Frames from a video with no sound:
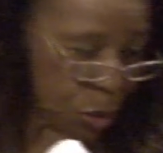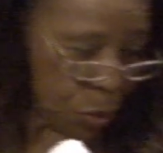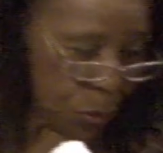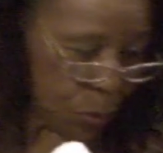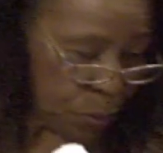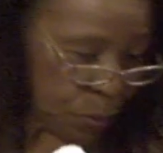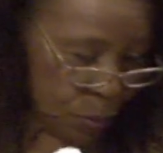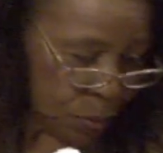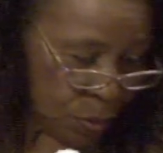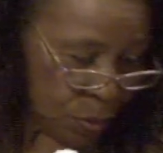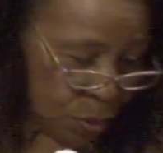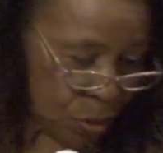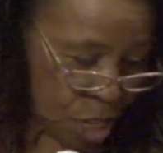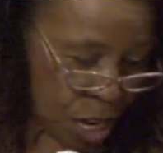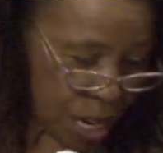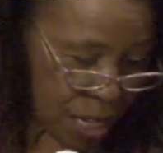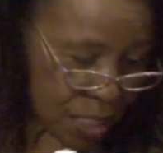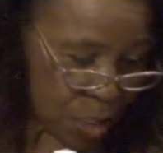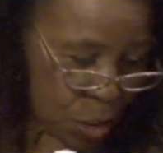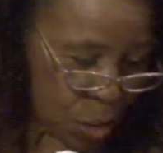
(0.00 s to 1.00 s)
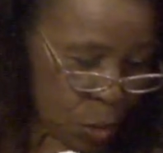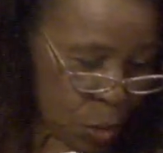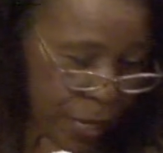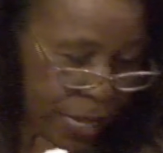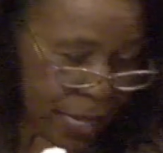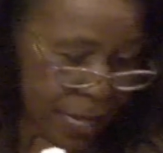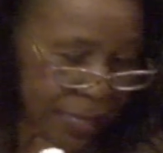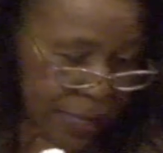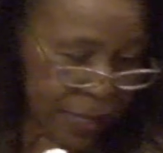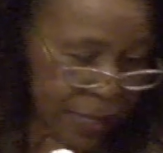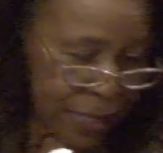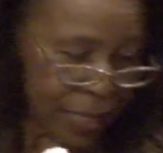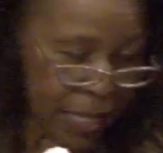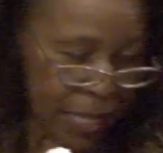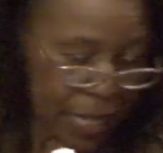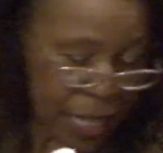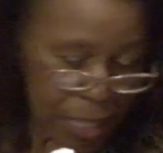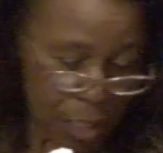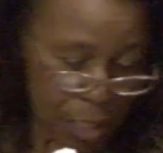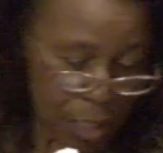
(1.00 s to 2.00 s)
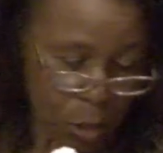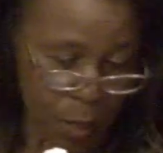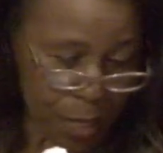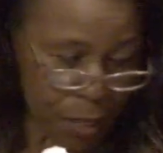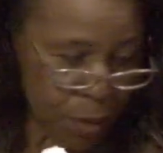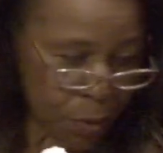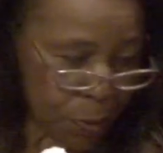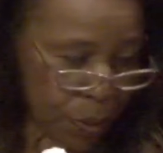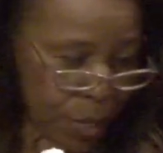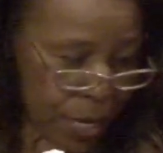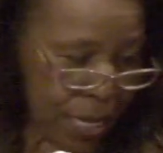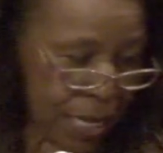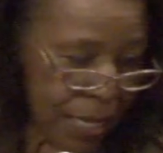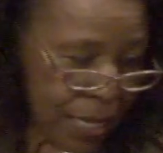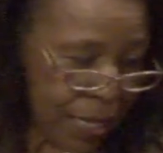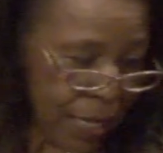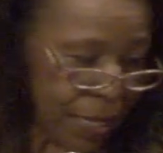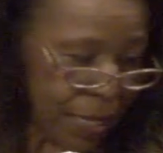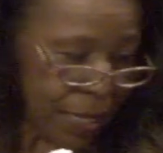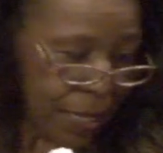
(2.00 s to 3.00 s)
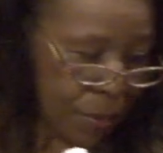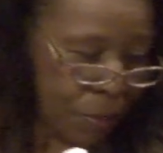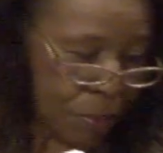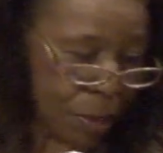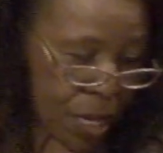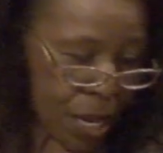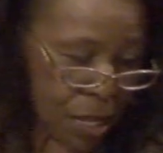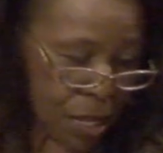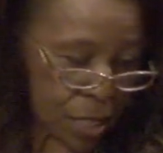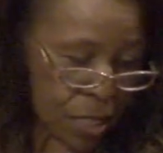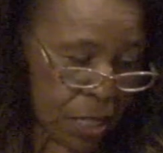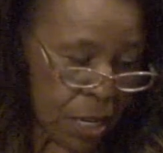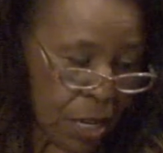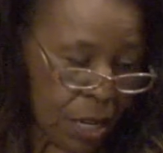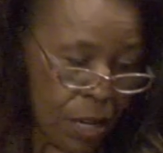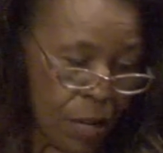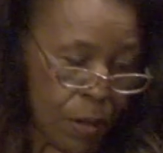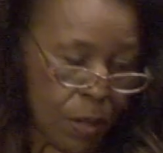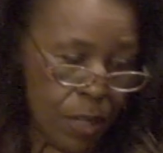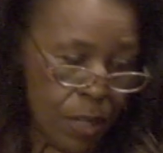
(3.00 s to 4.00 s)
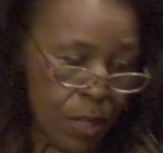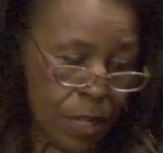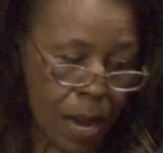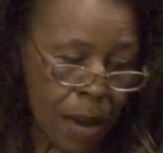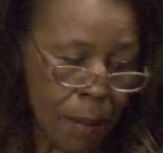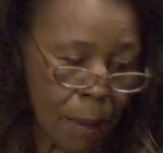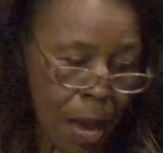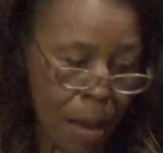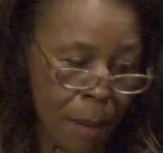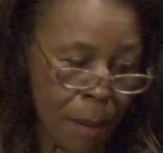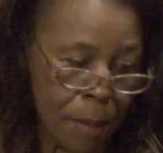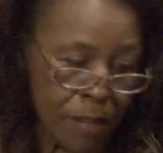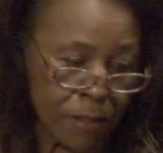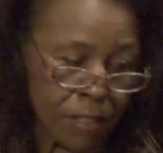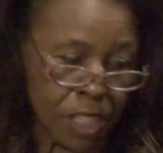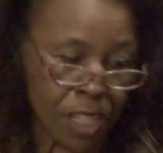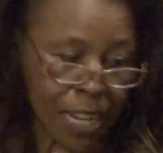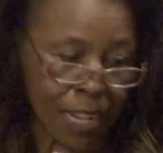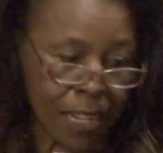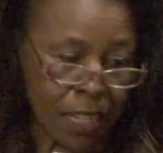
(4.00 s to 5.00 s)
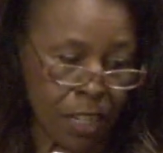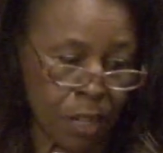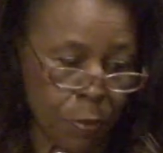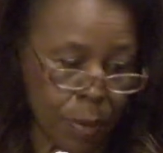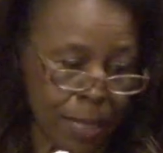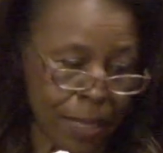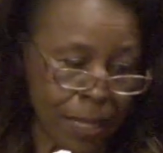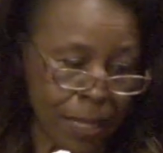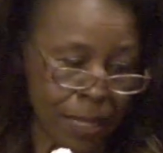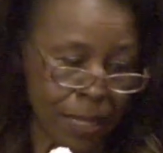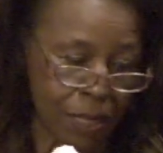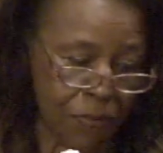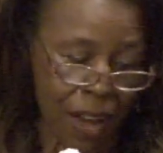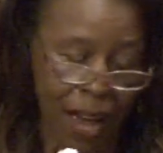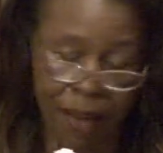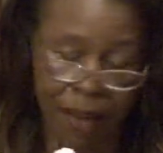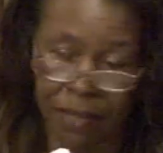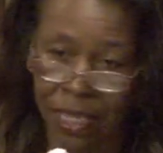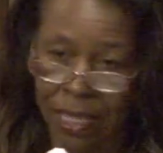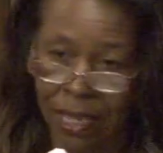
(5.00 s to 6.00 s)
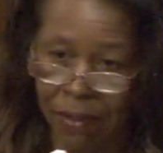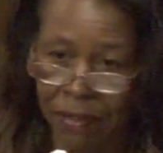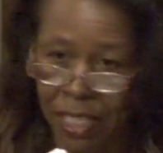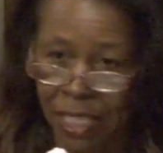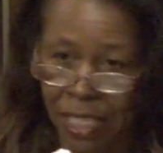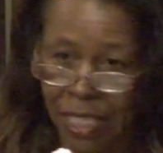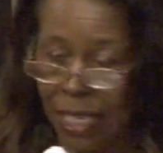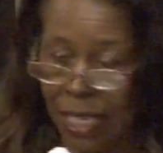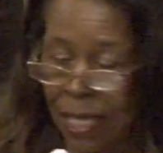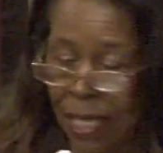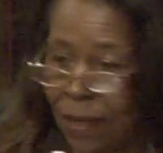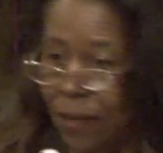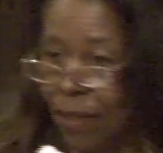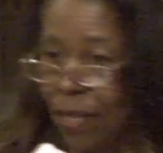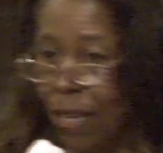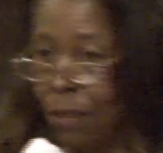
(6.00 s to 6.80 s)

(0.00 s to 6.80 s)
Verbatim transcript: So let's go to John 20 and 23 because, I, I mean, Second Corinthians 5 and